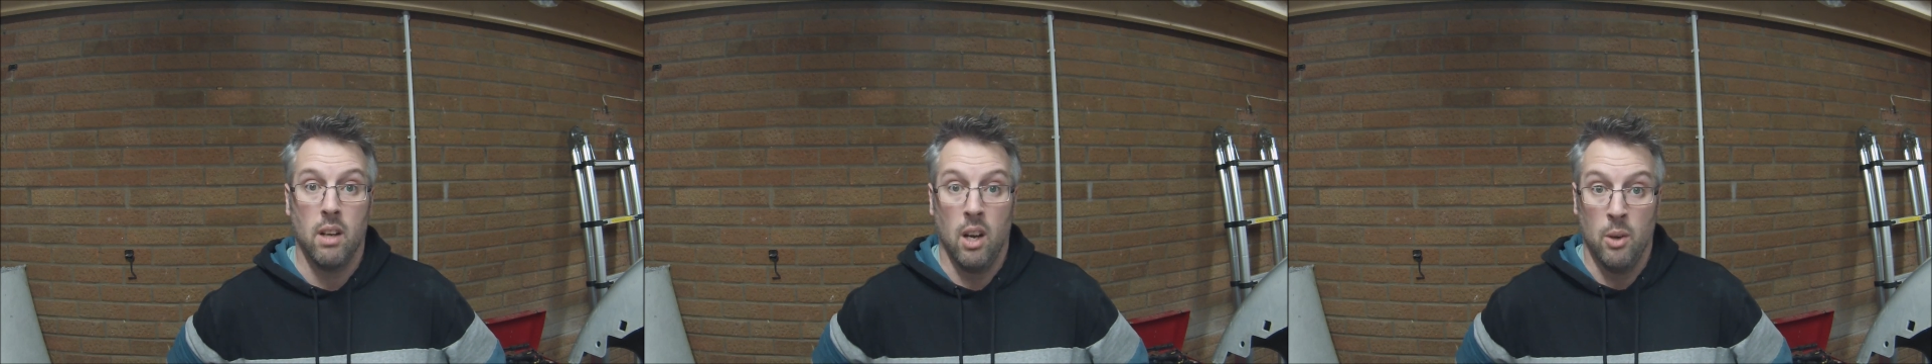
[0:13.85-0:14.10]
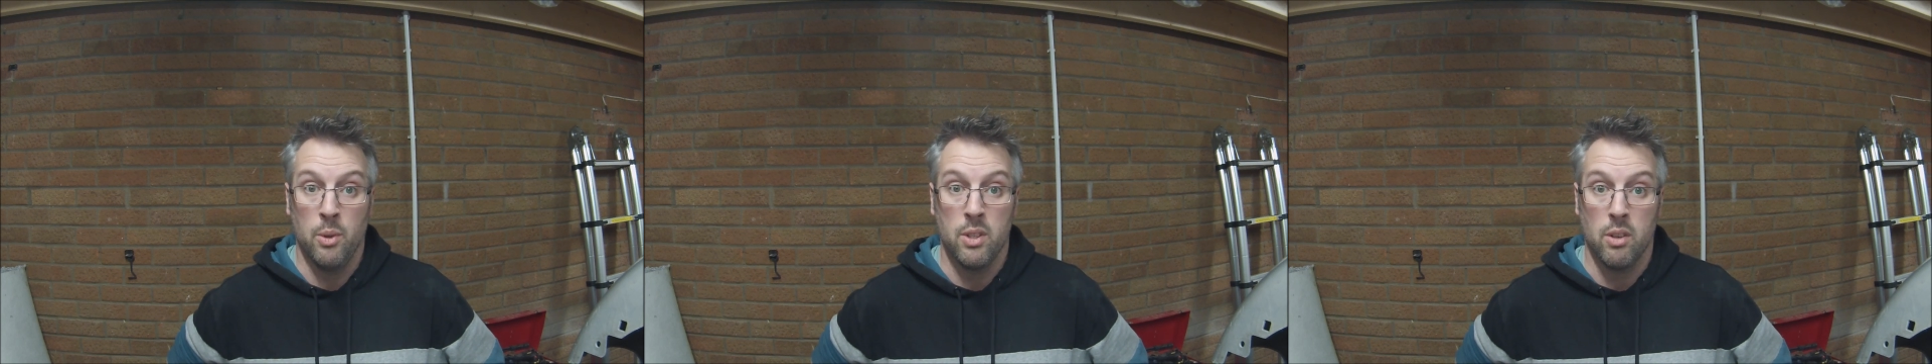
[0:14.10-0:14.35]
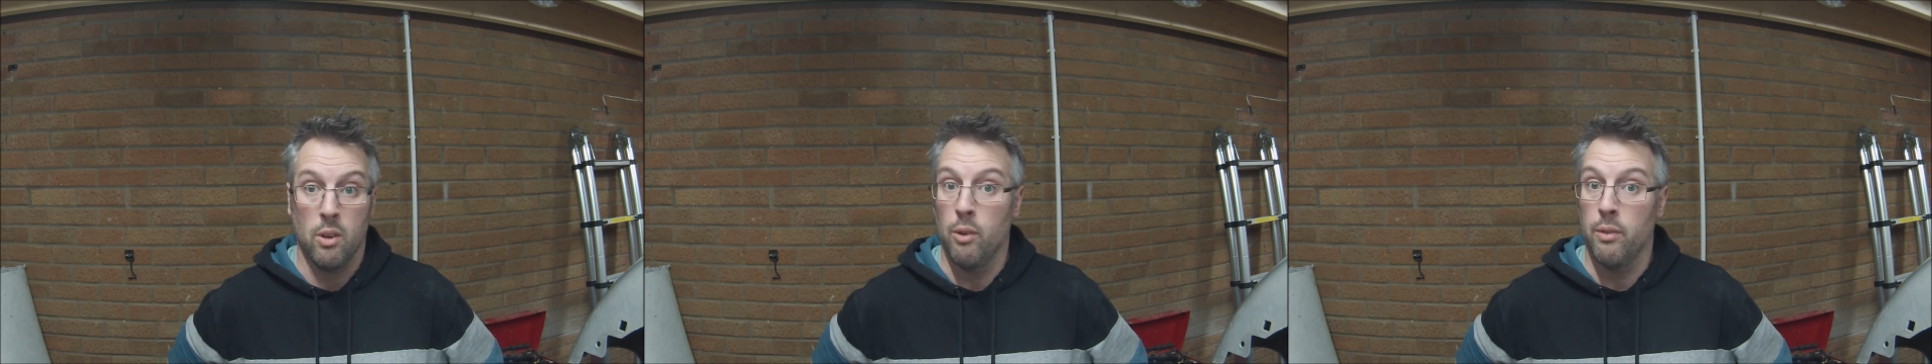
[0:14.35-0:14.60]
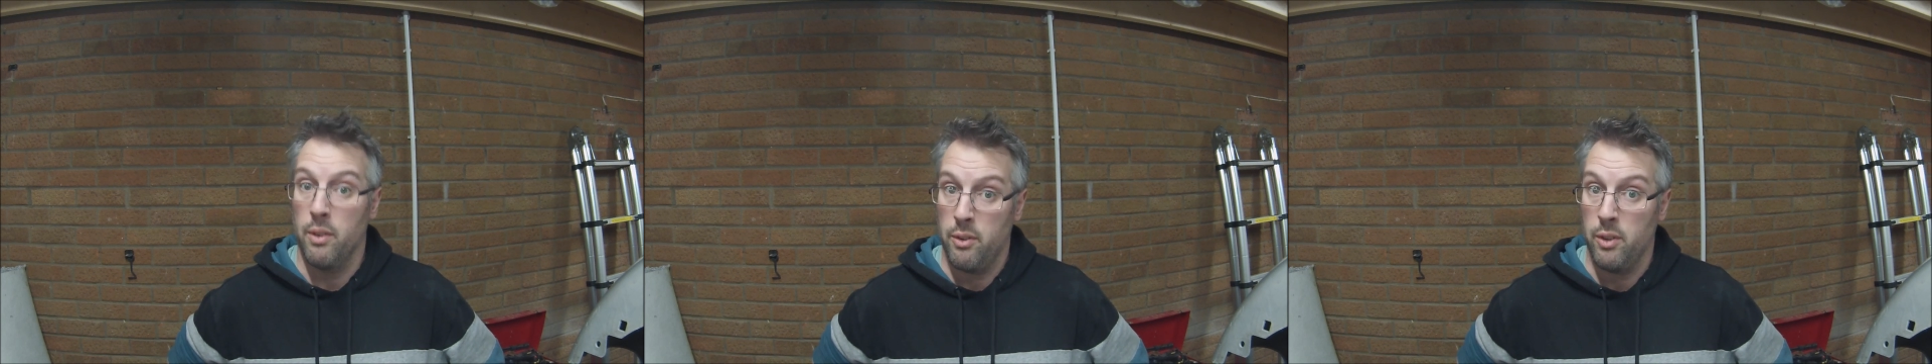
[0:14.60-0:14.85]
owners
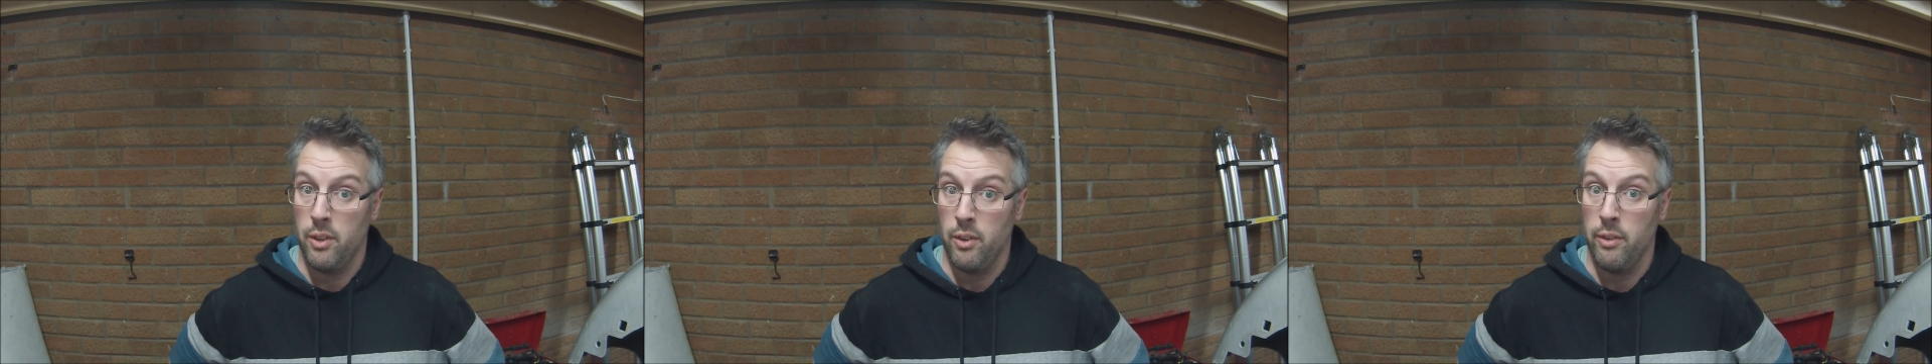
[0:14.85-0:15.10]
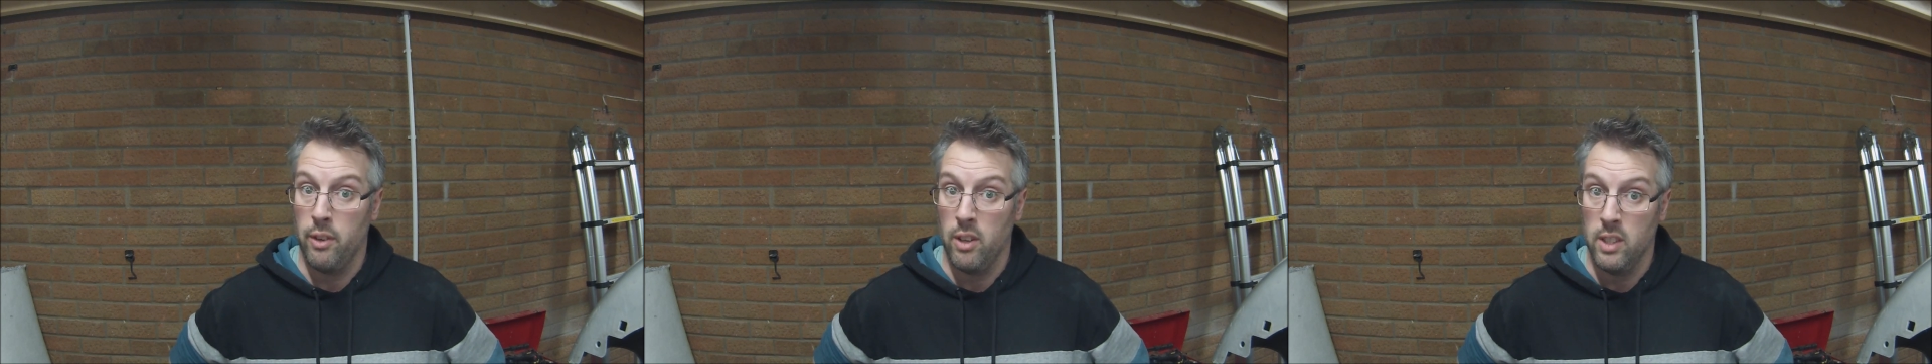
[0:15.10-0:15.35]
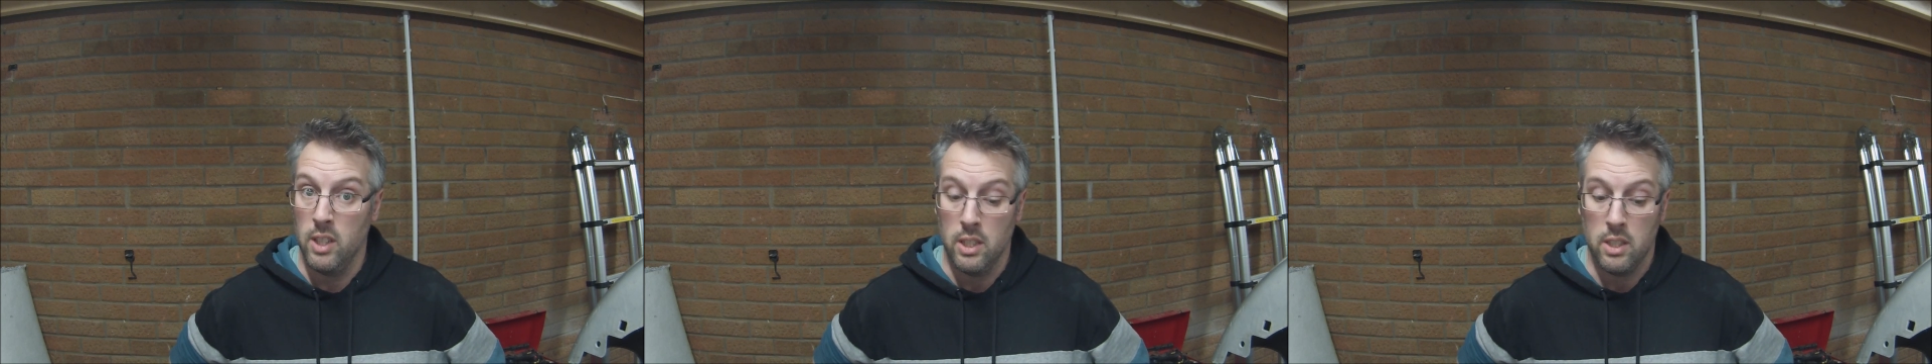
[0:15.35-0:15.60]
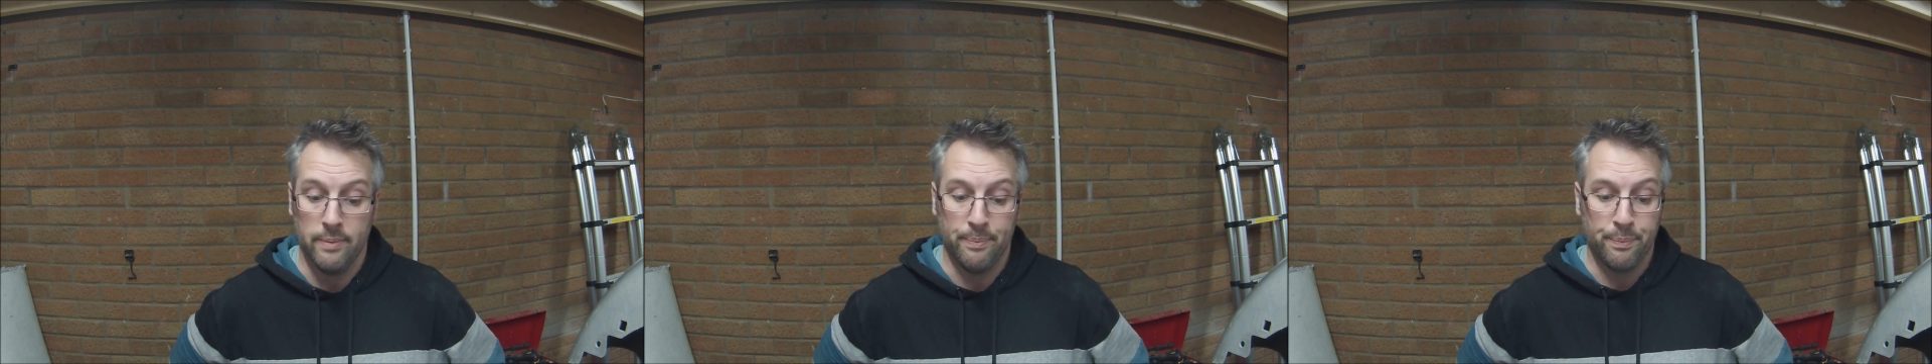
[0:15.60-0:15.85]
of 335i's.